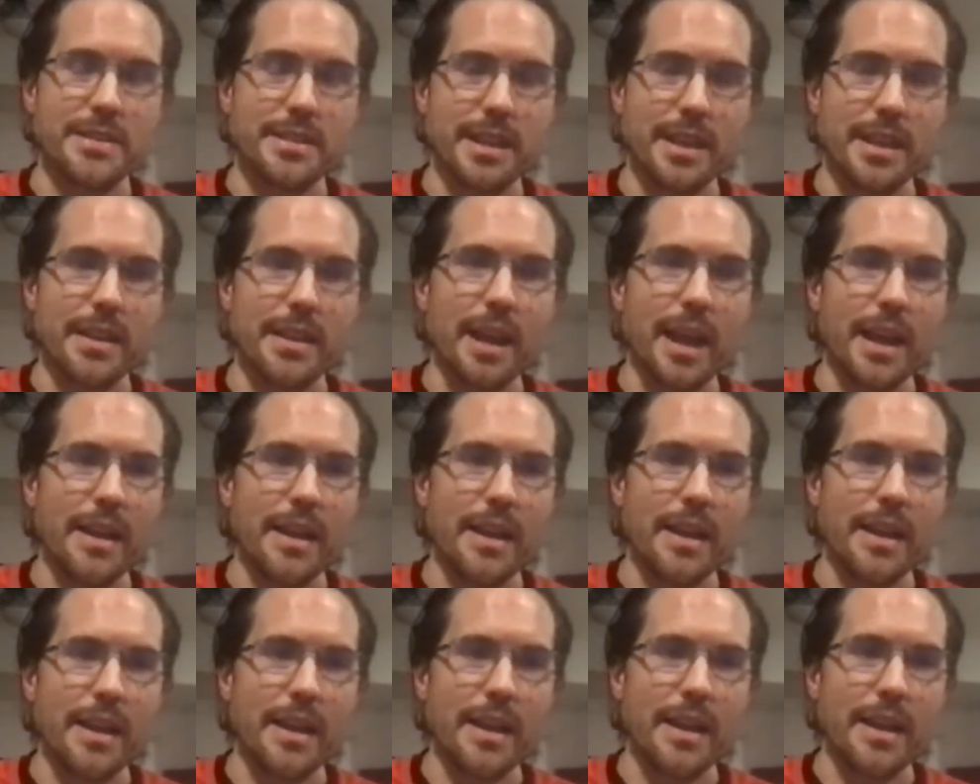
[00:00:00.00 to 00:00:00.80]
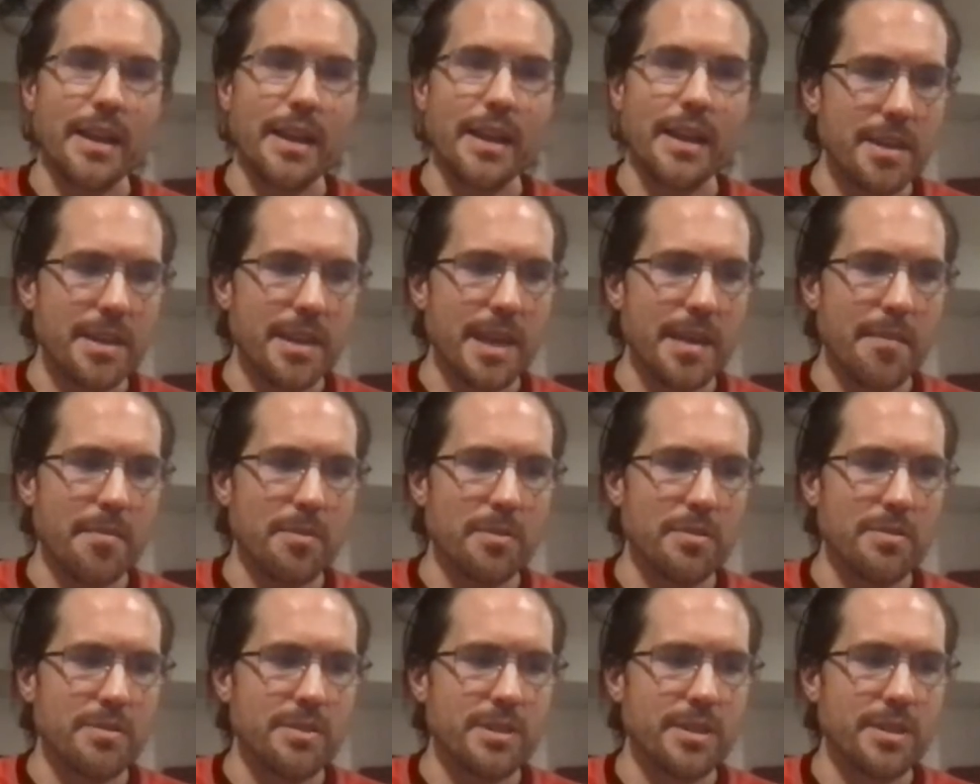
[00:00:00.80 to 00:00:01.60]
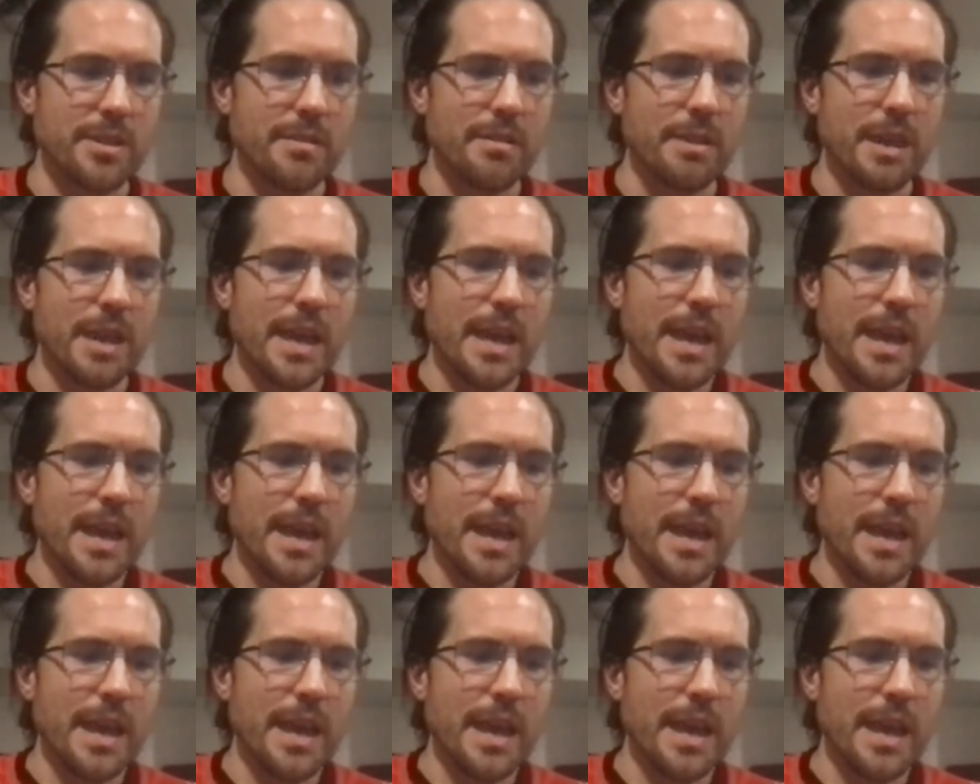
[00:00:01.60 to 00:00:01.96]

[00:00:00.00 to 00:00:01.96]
I like being able to